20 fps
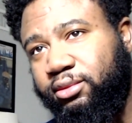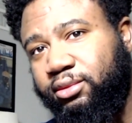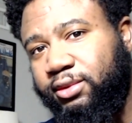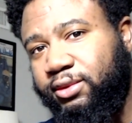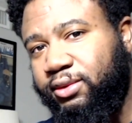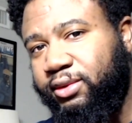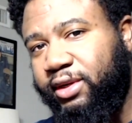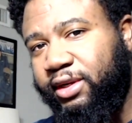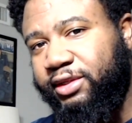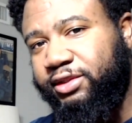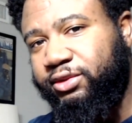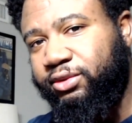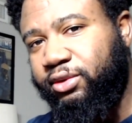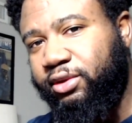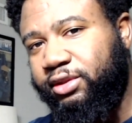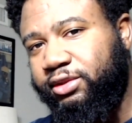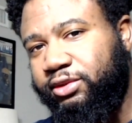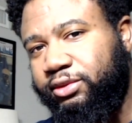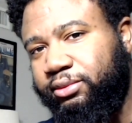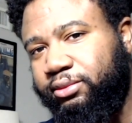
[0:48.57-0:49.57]
You guys are
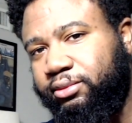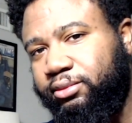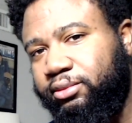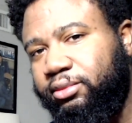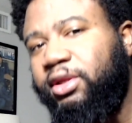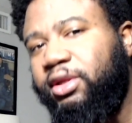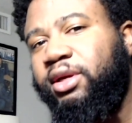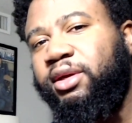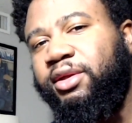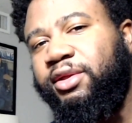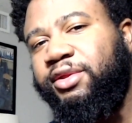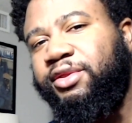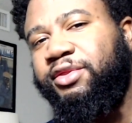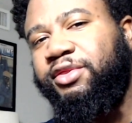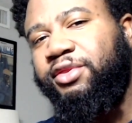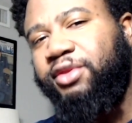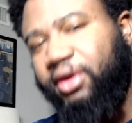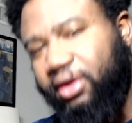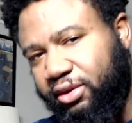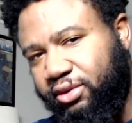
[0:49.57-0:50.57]
awesome.
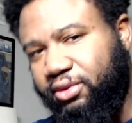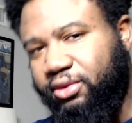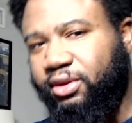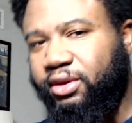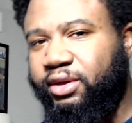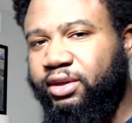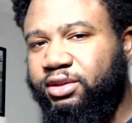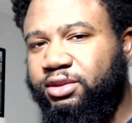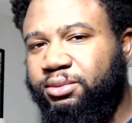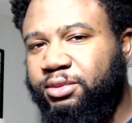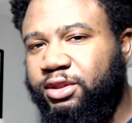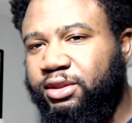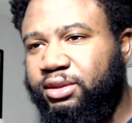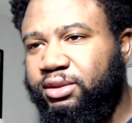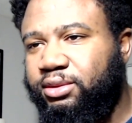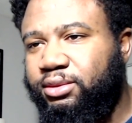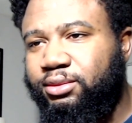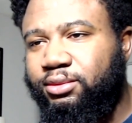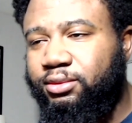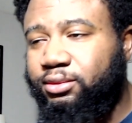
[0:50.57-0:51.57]
Thank you guys, man,
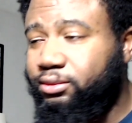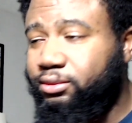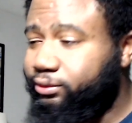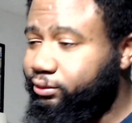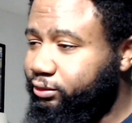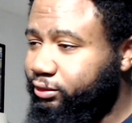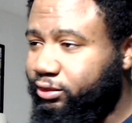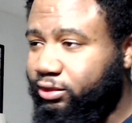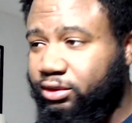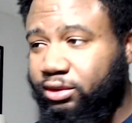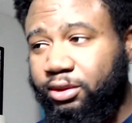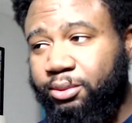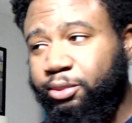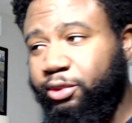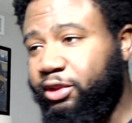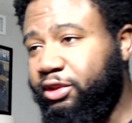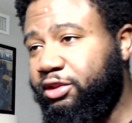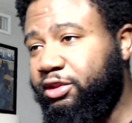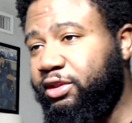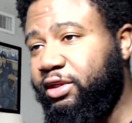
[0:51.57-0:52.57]

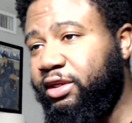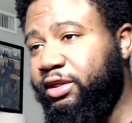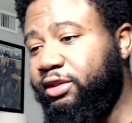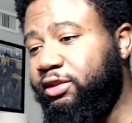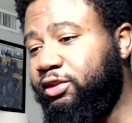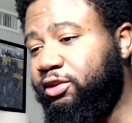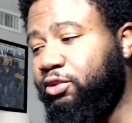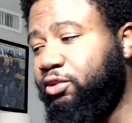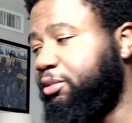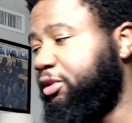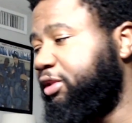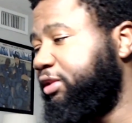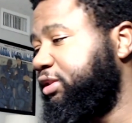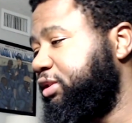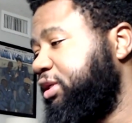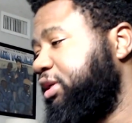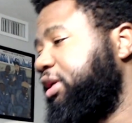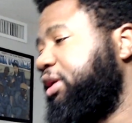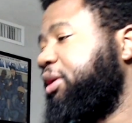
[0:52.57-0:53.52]
appreciate it so much.